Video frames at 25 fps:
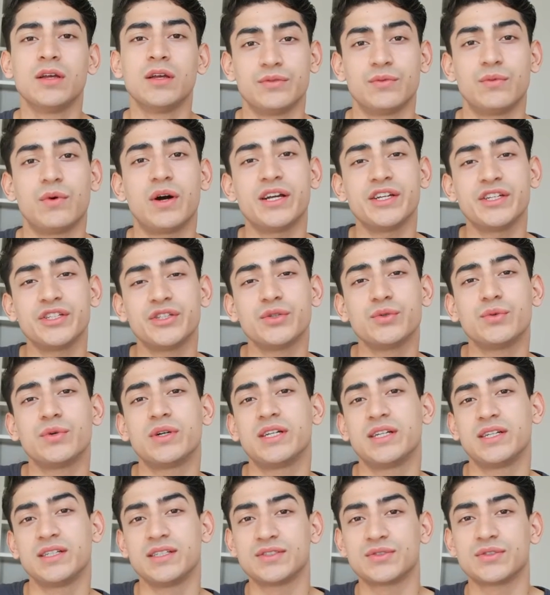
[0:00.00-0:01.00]
why you do what
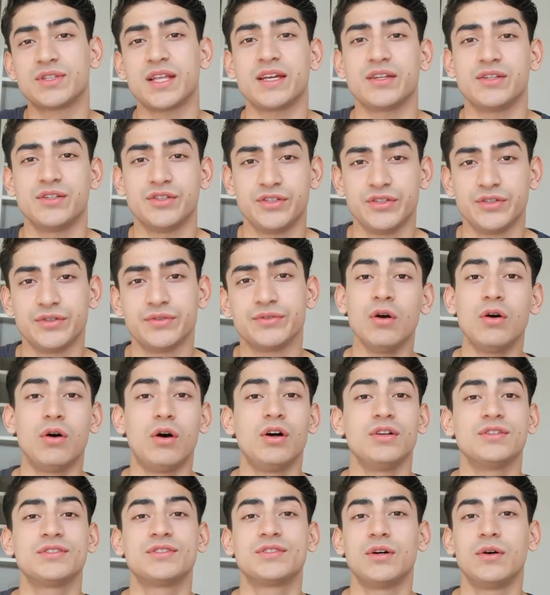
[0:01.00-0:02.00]
it is that you do.
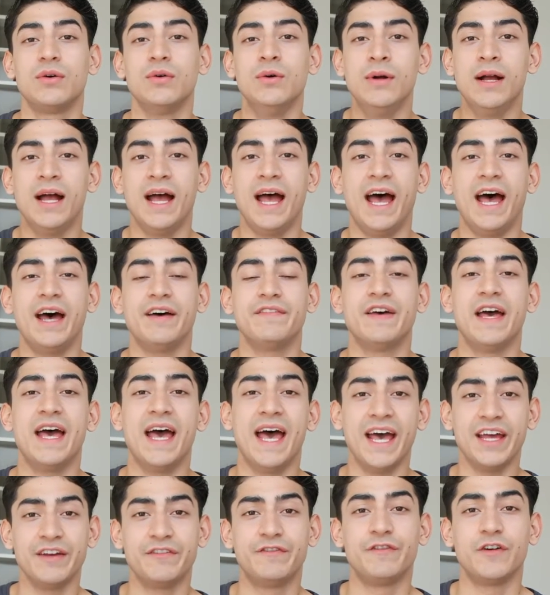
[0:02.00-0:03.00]
Also, have
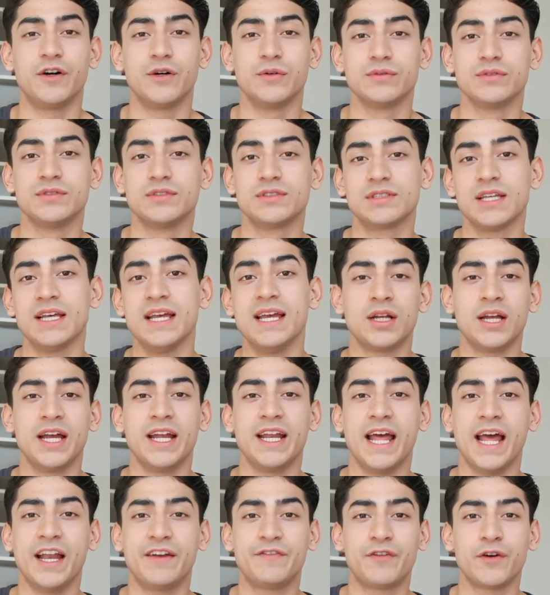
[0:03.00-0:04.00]
headphones. And
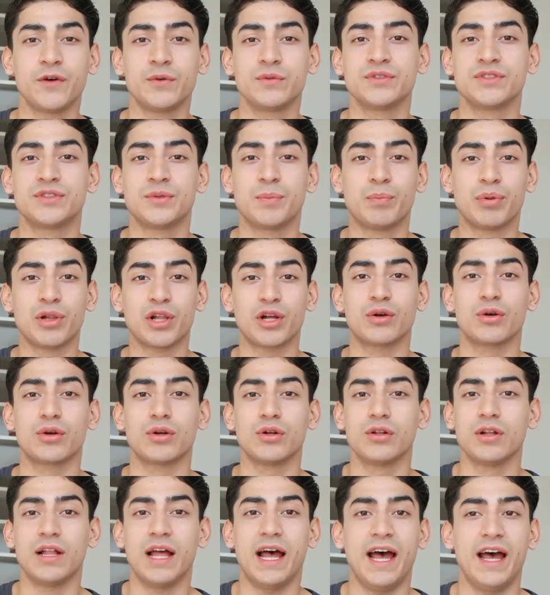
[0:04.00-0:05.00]
headphones,
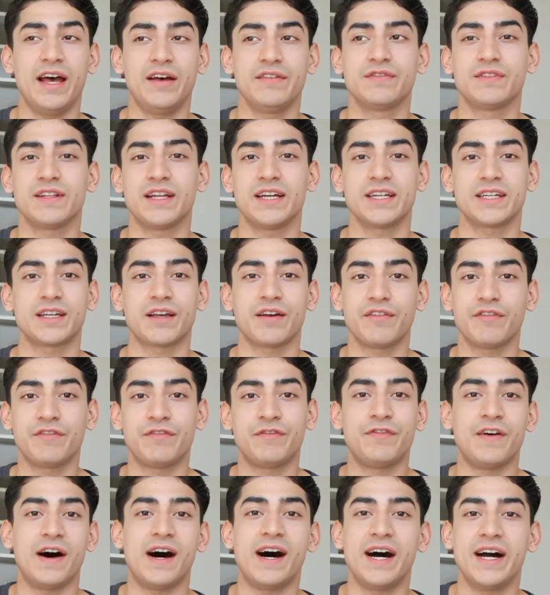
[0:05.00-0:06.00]
plural, have like
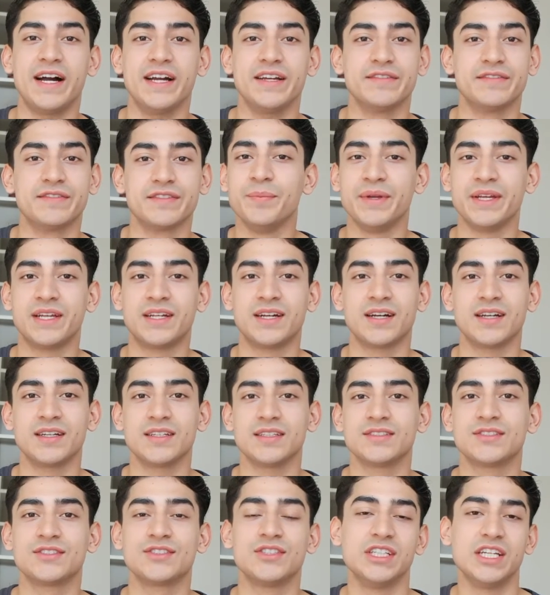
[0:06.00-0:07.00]
5,
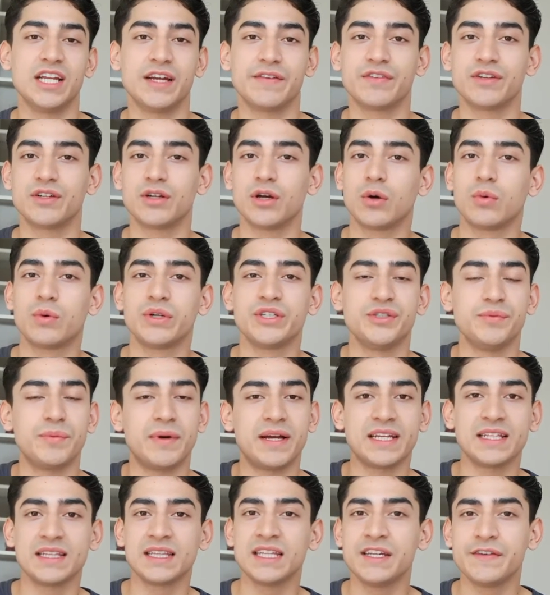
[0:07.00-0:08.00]
because you never know when you
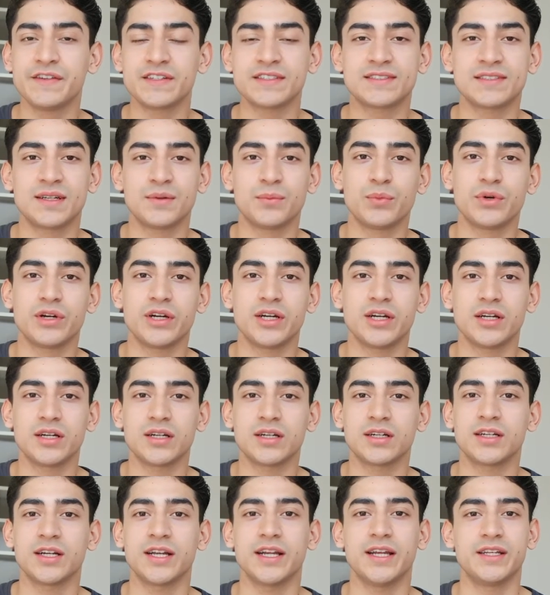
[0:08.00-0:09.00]
might leave it
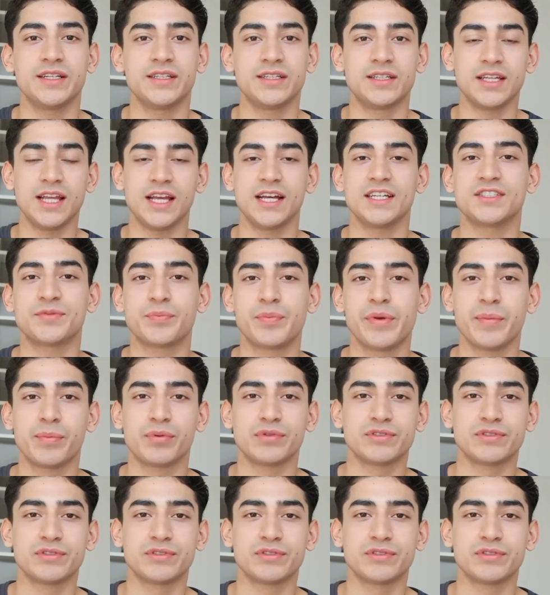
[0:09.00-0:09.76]
somewhere, and yes, people